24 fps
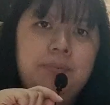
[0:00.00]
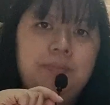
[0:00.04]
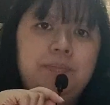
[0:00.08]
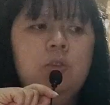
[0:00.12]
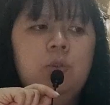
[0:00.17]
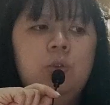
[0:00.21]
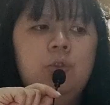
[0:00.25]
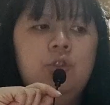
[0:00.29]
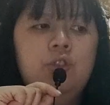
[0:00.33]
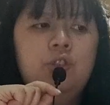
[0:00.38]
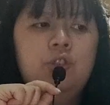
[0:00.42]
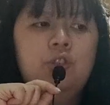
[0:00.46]

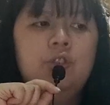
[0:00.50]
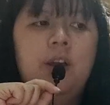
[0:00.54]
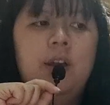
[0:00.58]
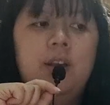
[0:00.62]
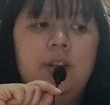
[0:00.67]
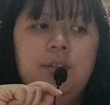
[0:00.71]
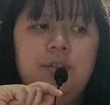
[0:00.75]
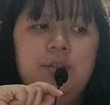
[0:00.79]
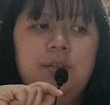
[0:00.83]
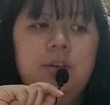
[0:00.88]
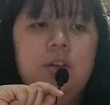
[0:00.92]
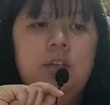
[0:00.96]
So she
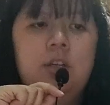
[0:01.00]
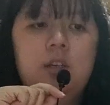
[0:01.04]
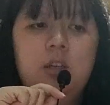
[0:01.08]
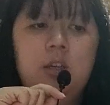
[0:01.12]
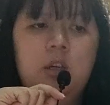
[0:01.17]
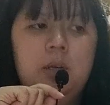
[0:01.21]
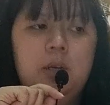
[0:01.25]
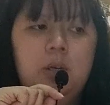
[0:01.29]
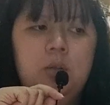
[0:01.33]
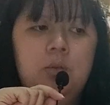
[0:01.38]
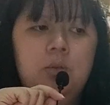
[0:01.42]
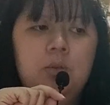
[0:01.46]
transferred
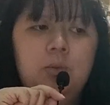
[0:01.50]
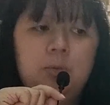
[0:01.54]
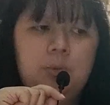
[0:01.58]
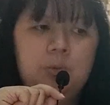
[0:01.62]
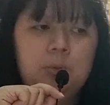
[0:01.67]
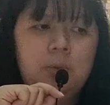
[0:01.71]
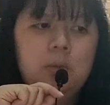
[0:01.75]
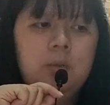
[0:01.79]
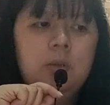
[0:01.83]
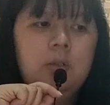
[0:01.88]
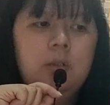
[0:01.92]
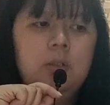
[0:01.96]
middle
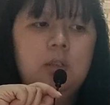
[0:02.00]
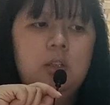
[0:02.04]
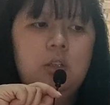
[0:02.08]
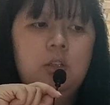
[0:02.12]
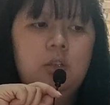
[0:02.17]
schools.